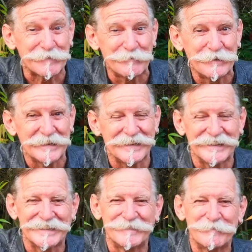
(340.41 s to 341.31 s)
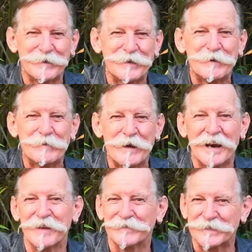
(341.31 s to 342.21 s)
it's working. It's working
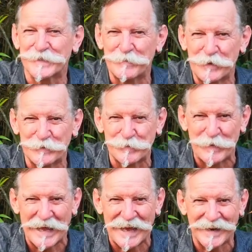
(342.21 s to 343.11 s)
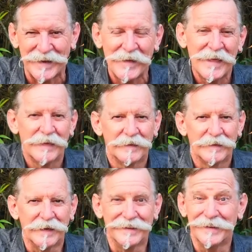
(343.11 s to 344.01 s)
well if it smells bad.
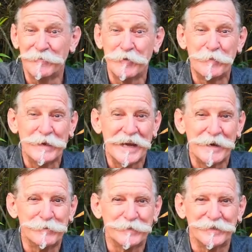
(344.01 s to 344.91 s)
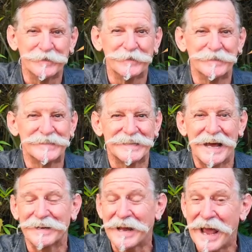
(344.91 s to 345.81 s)
And then we'll be able to
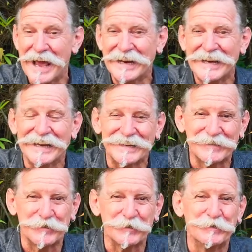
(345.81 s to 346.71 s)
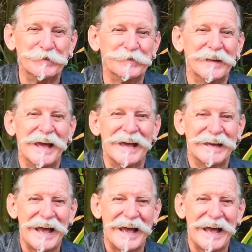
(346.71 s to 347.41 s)
start adding it to our